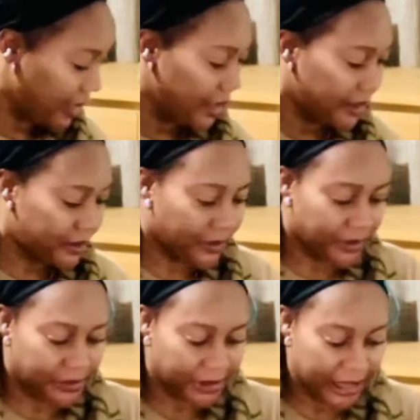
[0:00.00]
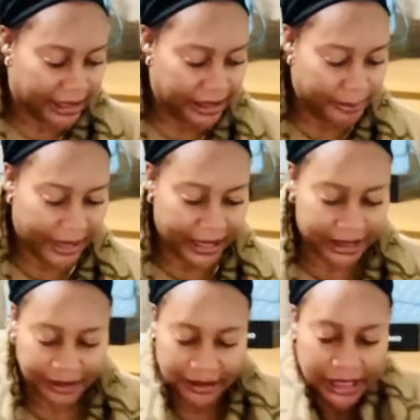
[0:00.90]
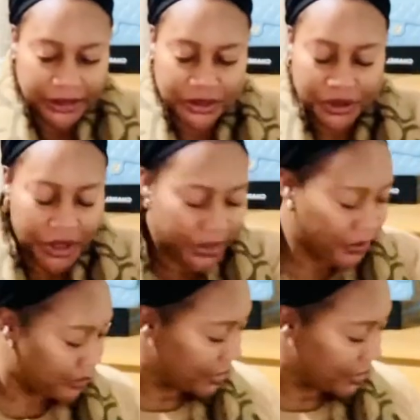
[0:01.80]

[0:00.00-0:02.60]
So another bag that I'd like to show you